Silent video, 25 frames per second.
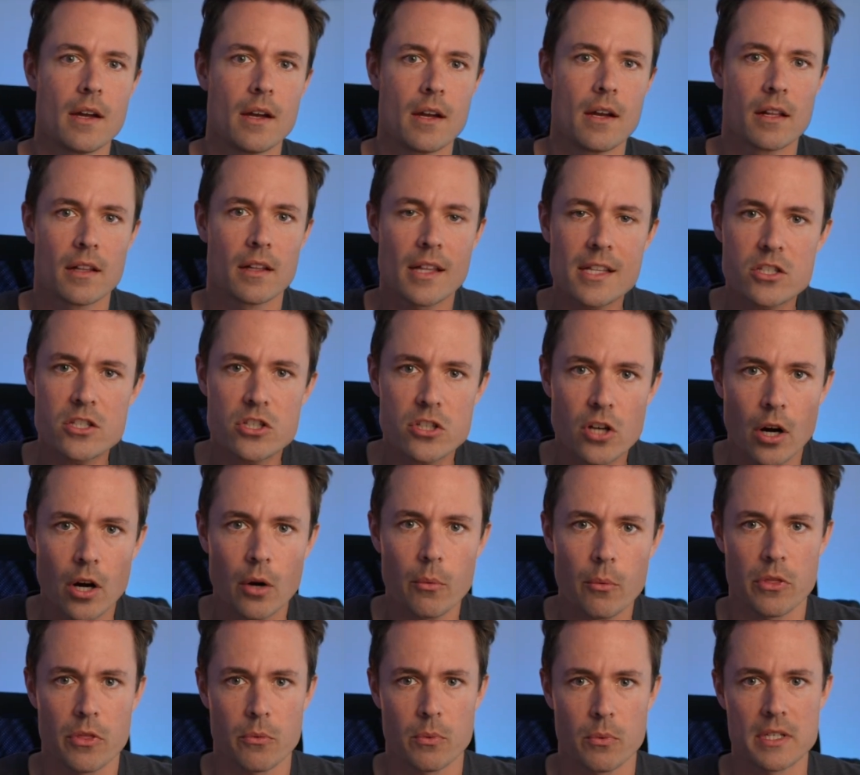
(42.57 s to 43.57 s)
Let's
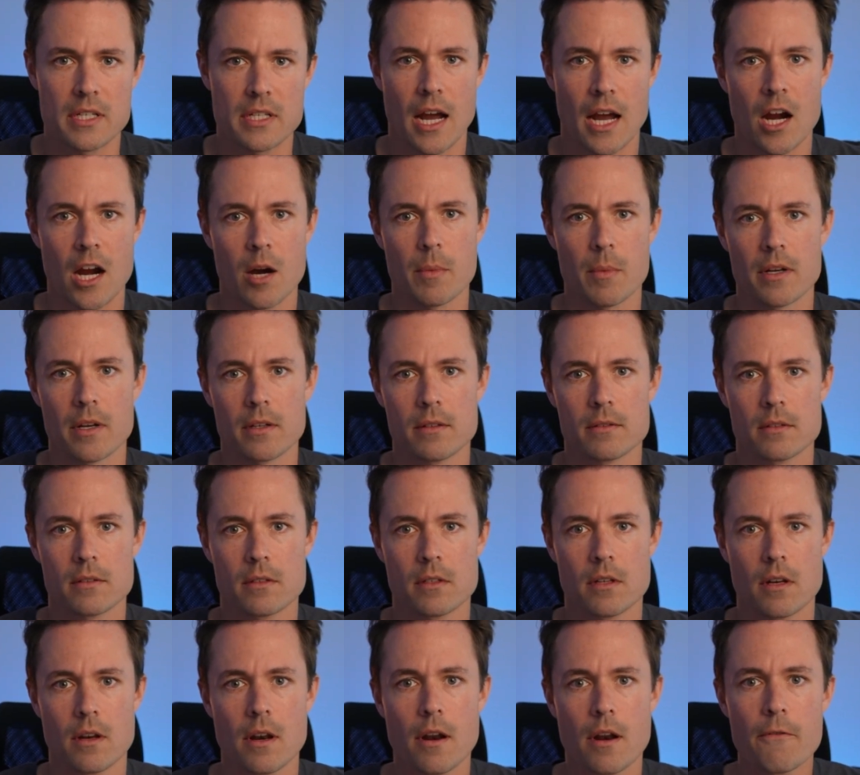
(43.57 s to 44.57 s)
start with retirement.
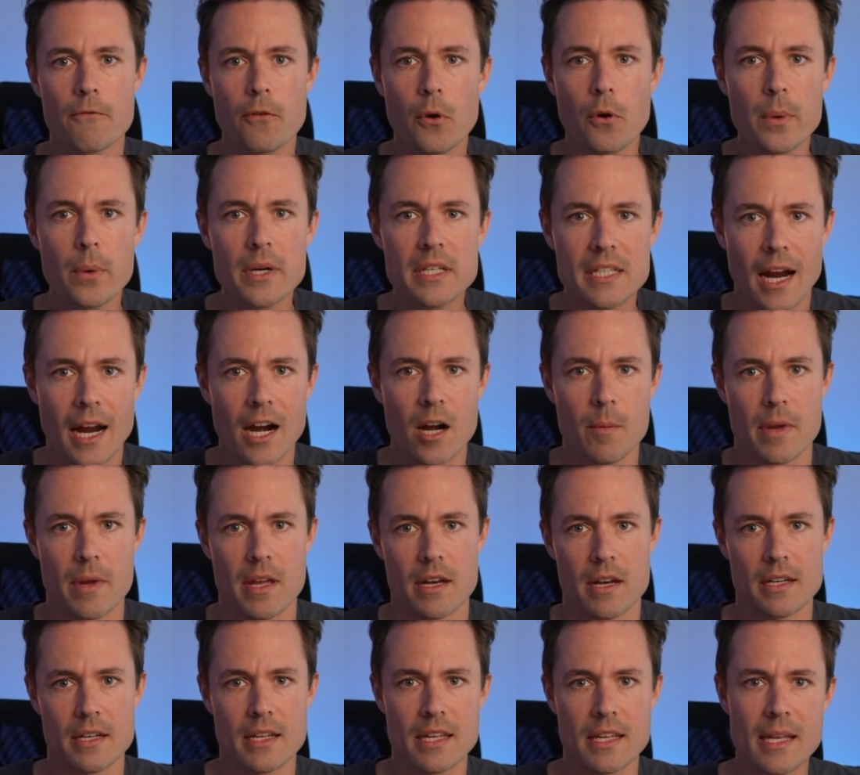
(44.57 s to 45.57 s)
For
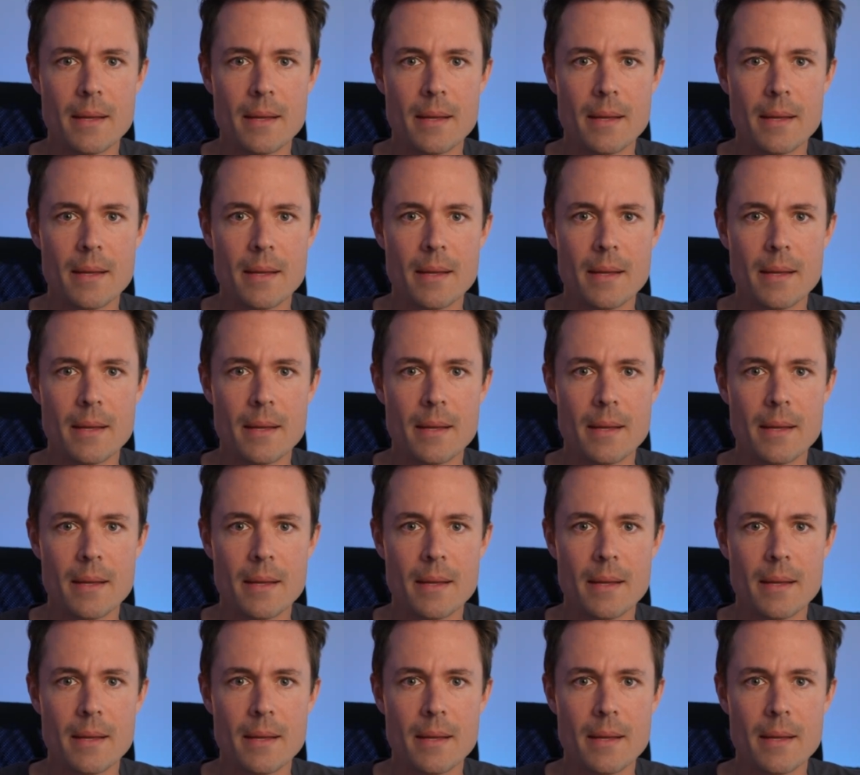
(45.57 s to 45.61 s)
retirement,